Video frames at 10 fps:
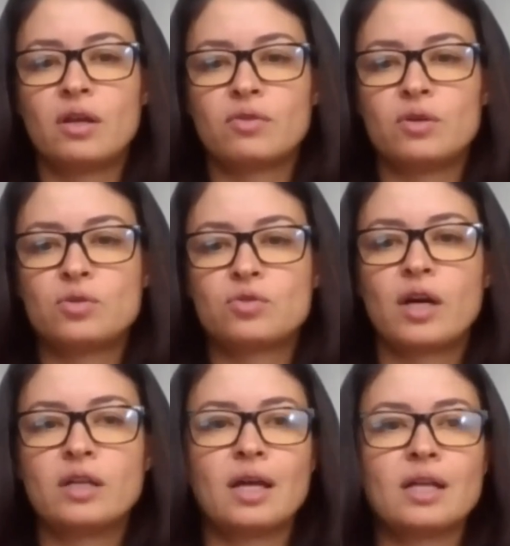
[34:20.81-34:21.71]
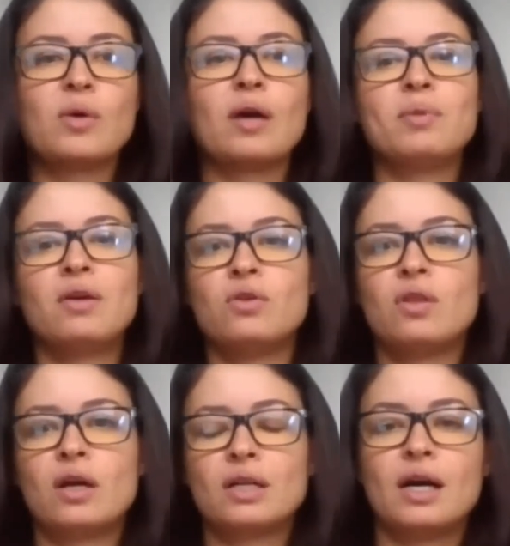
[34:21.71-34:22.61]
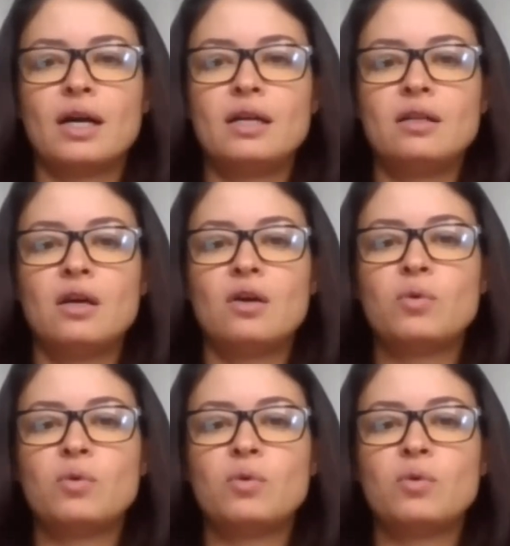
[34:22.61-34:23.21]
interviews, right? That's why I'm giving you that guide.